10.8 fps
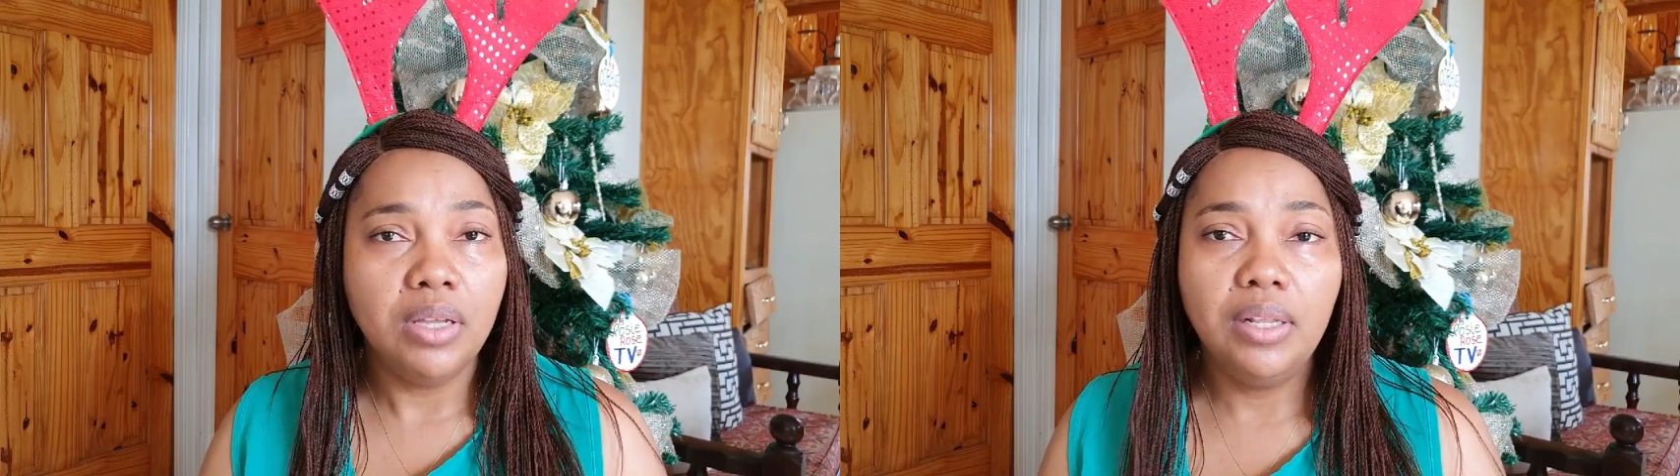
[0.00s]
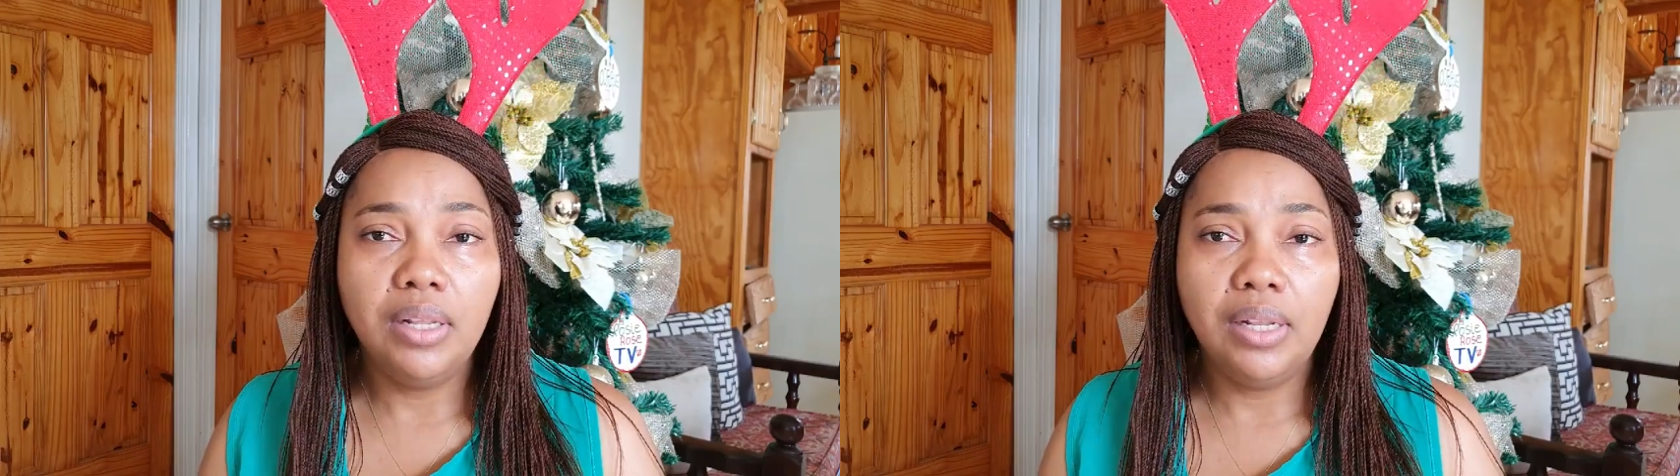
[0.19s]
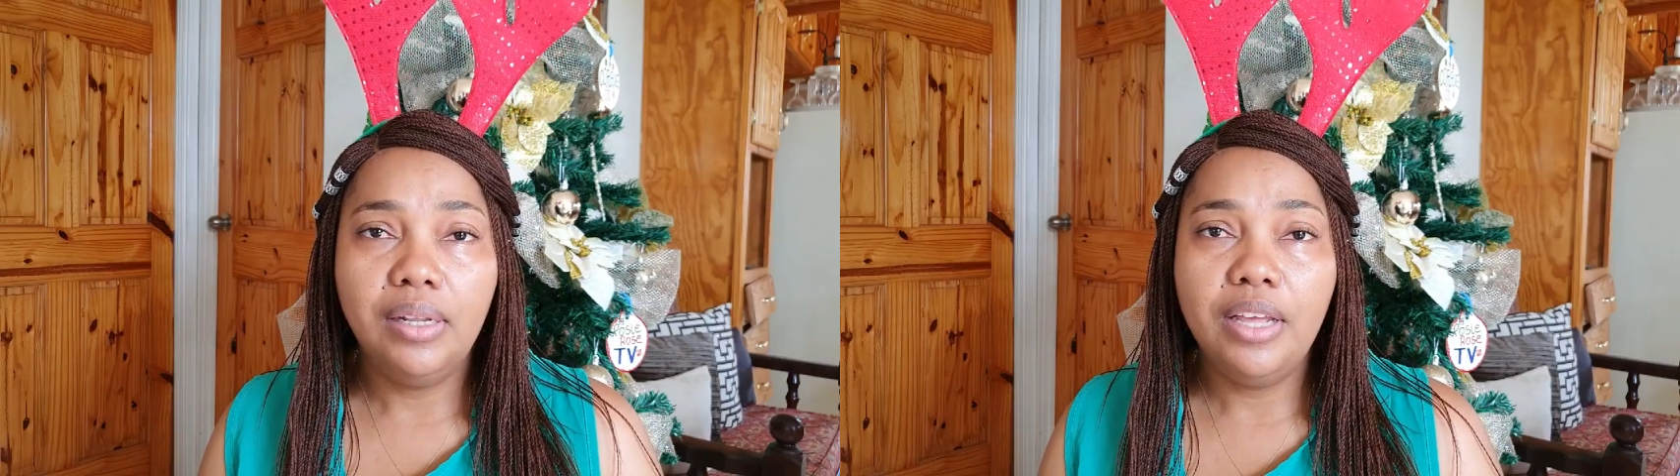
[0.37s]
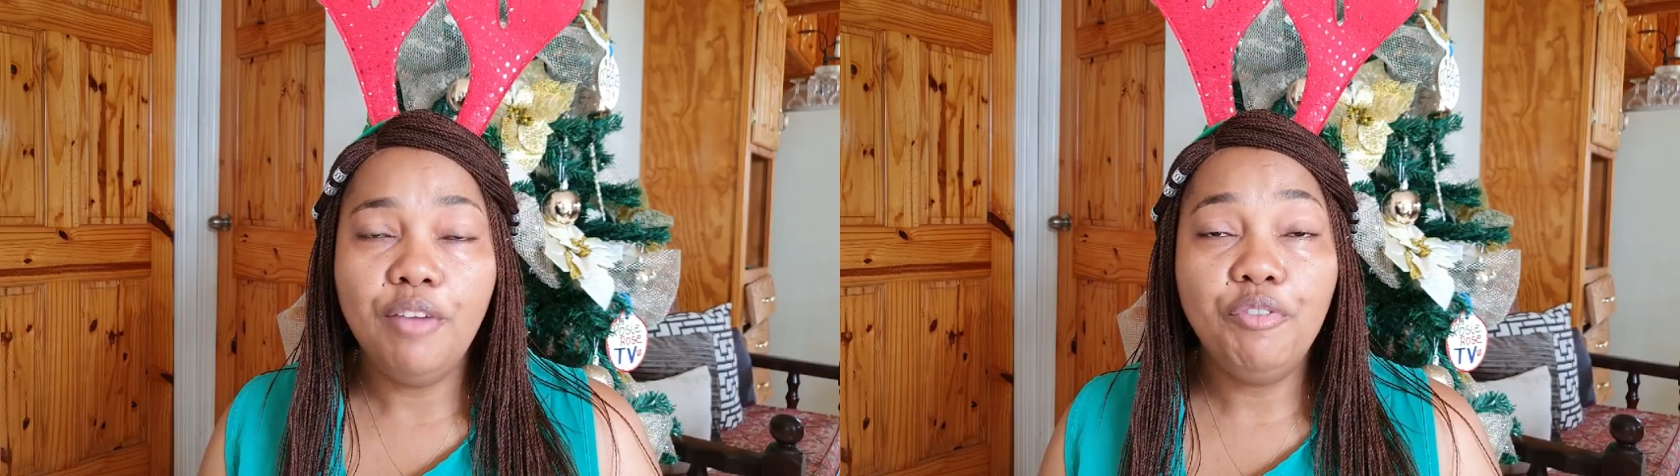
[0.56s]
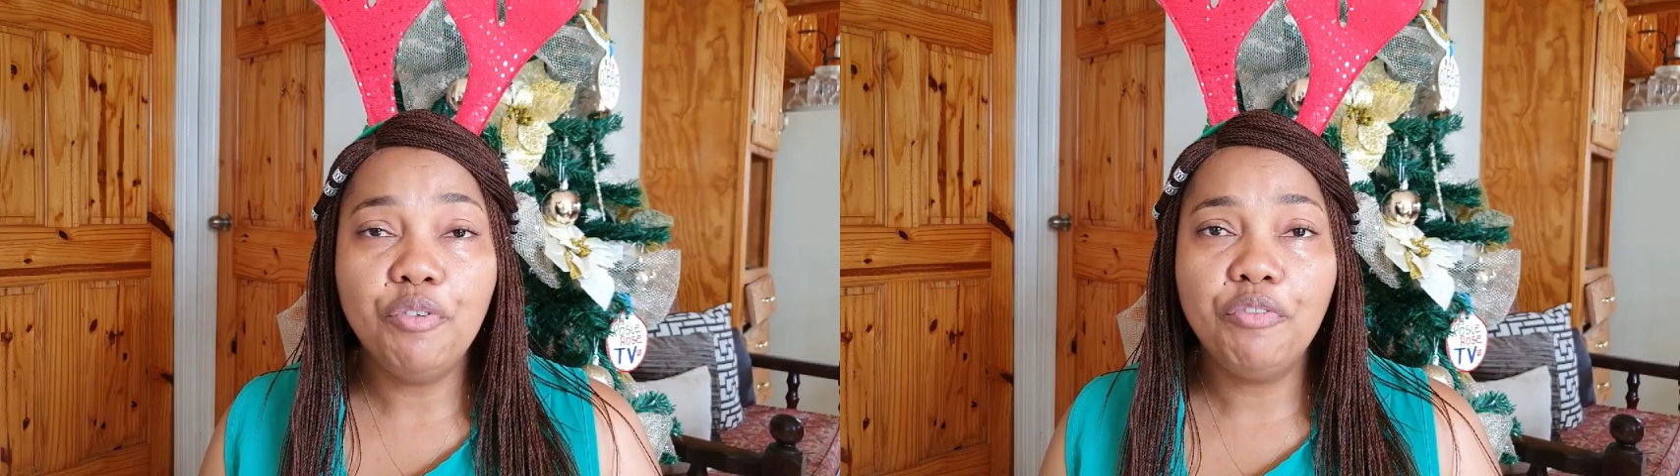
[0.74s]
if you're
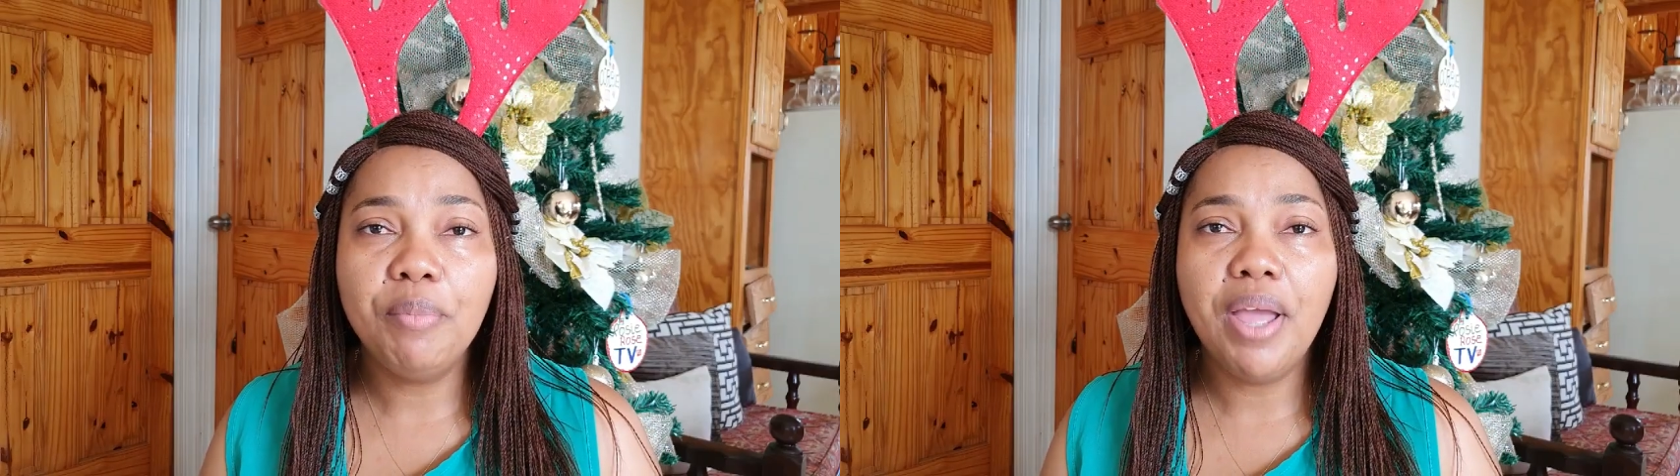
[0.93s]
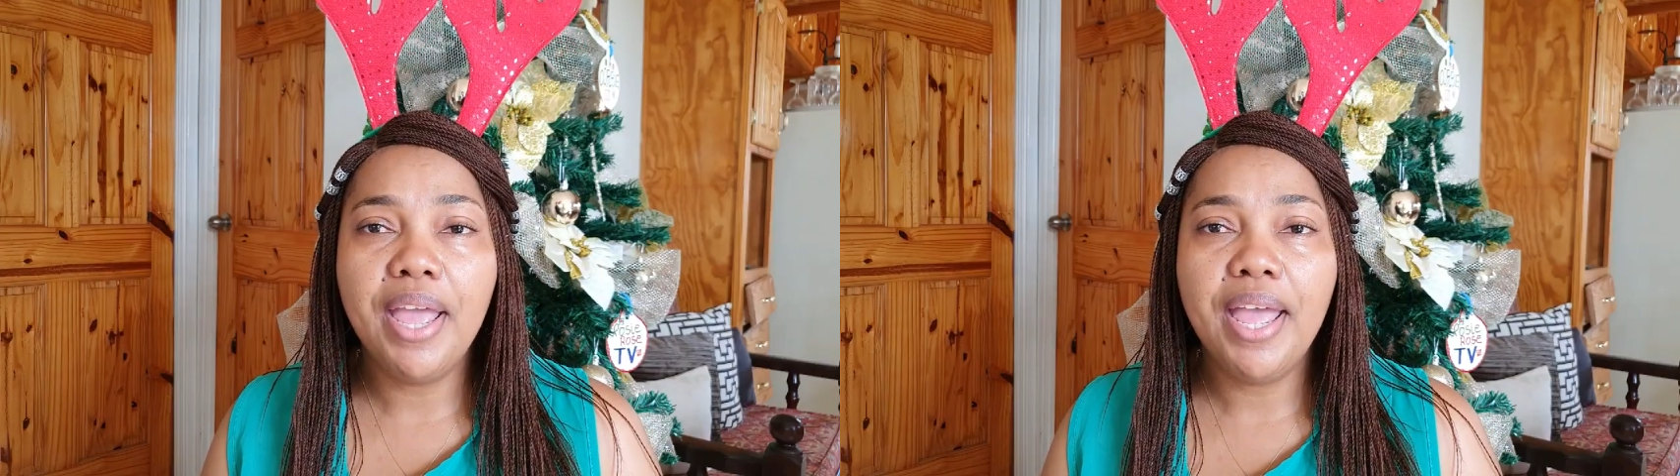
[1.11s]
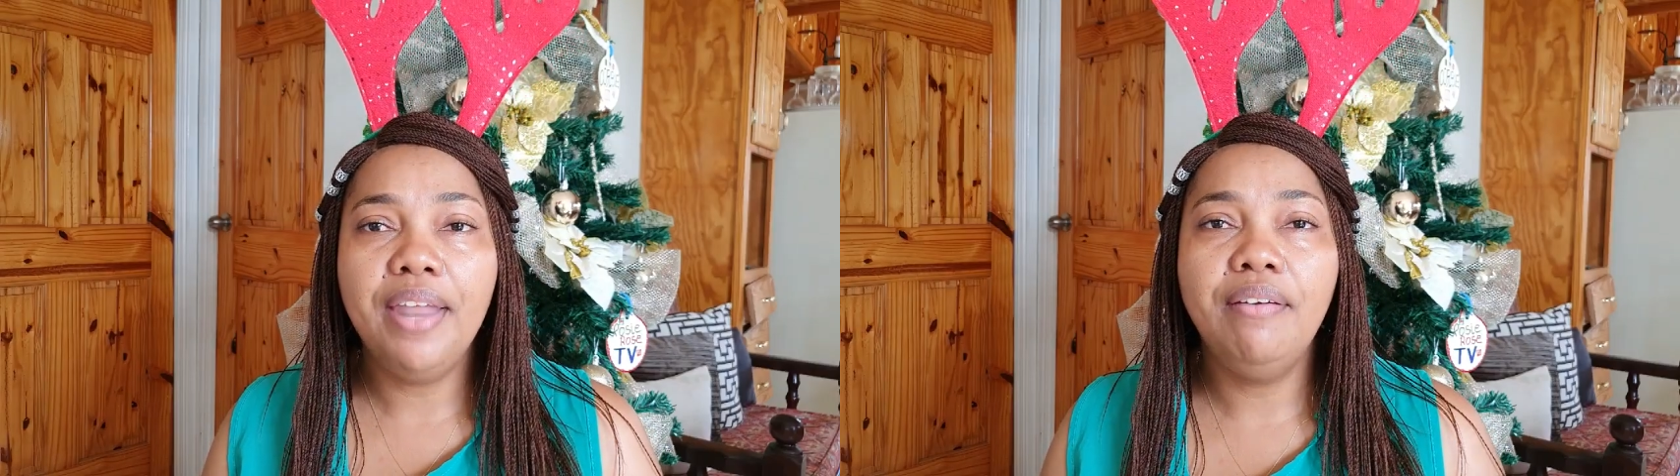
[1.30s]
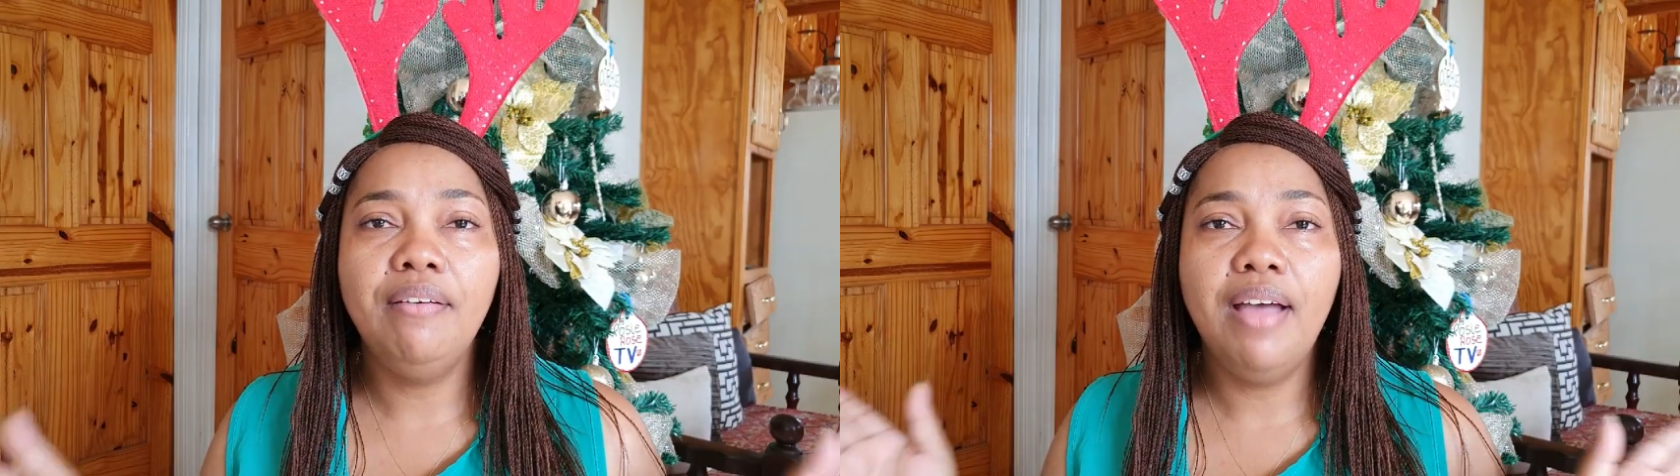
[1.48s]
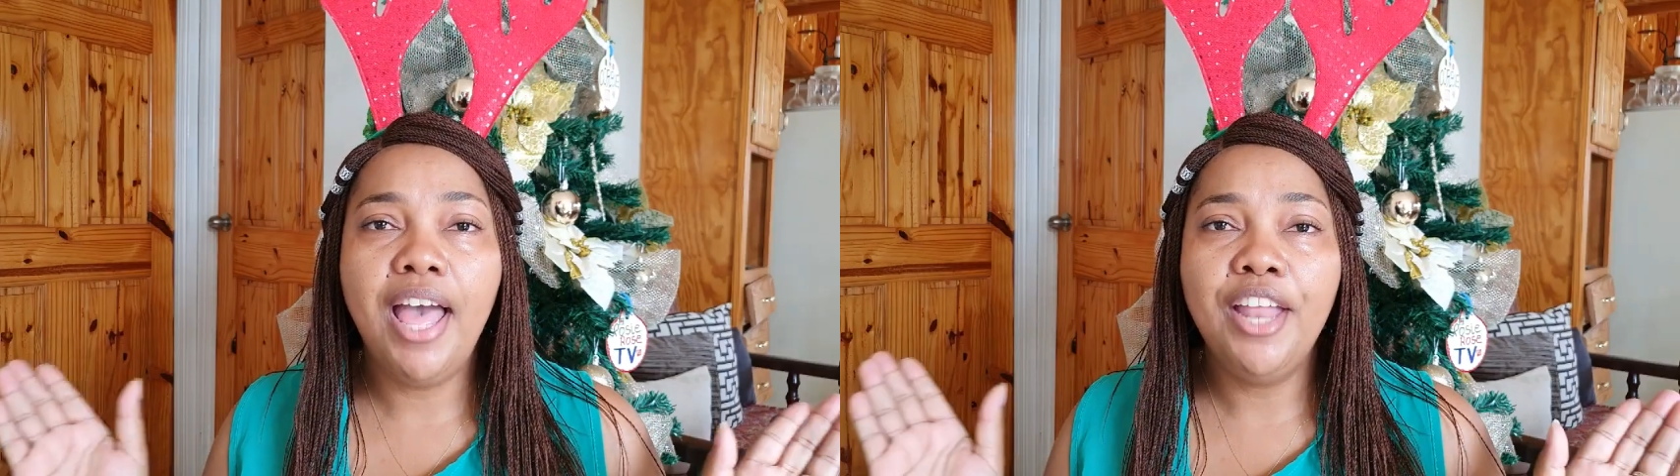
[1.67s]
from Guyana
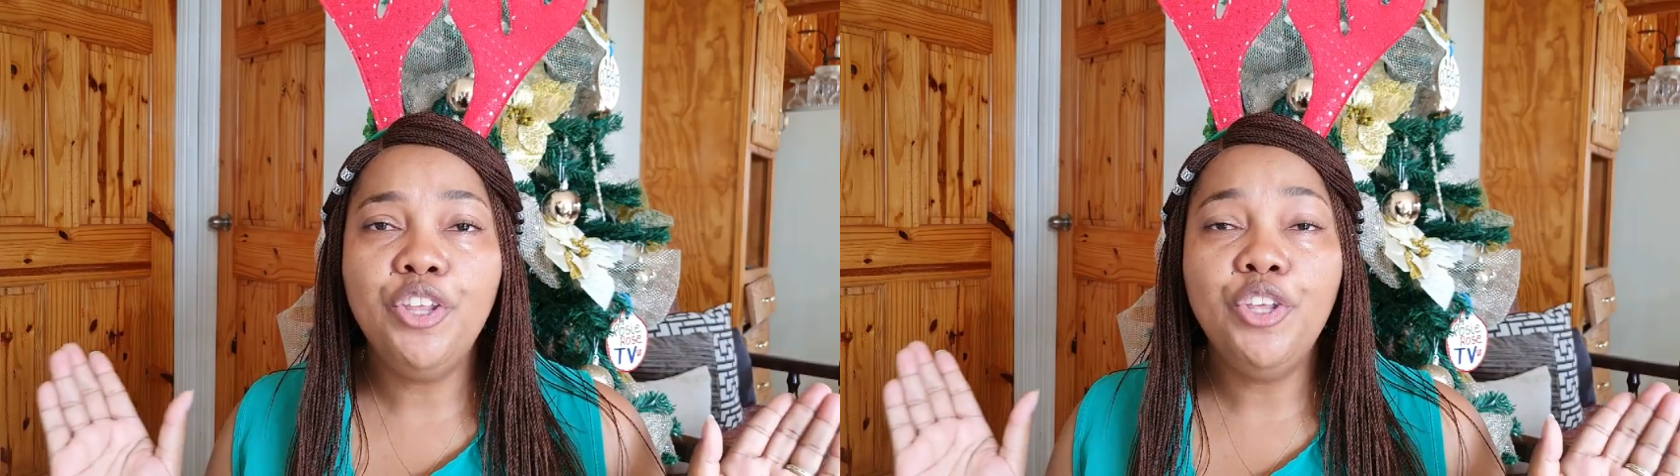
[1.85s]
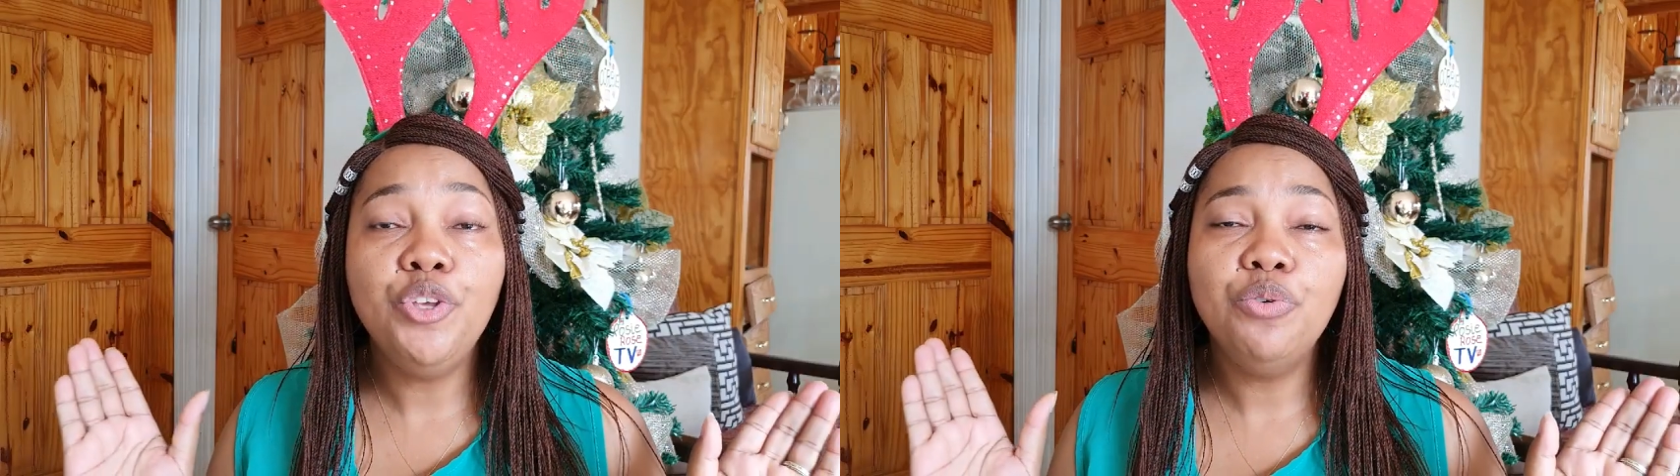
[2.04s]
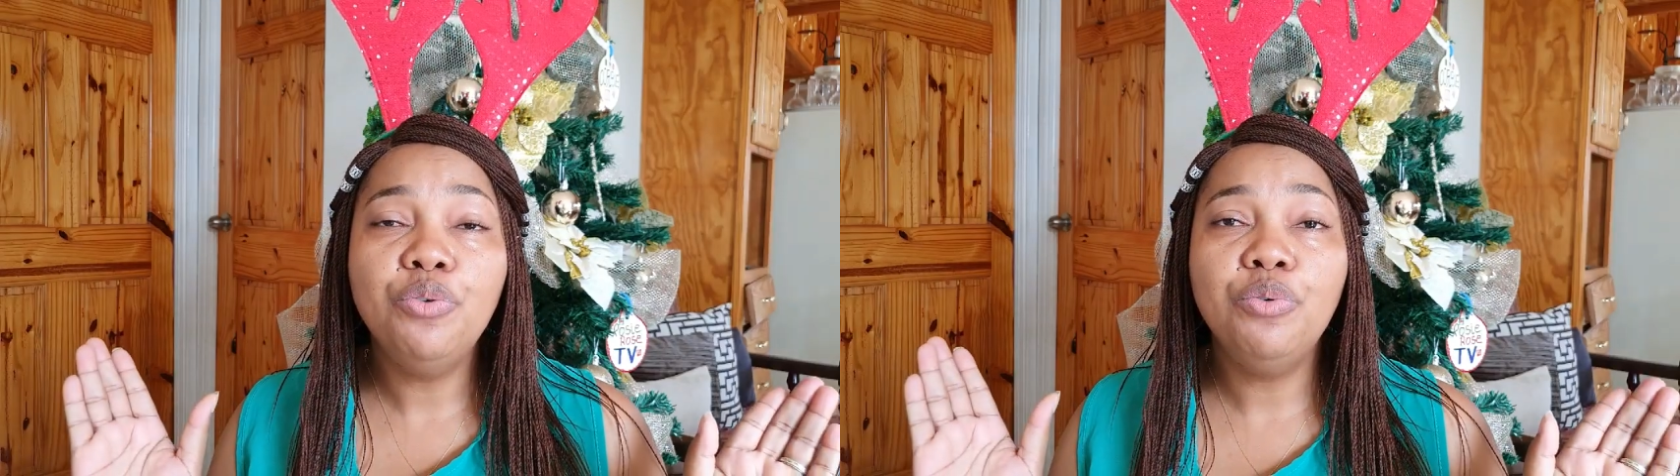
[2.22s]
and you